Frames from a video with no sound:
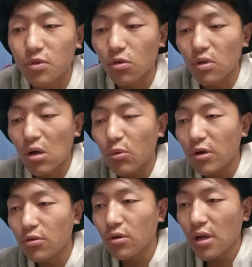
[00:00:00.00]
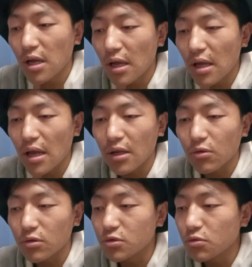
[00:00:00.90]
So now we do n
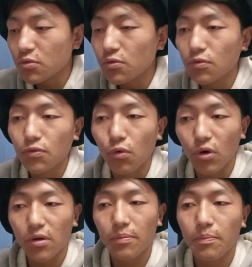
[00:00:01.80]
equals to 4.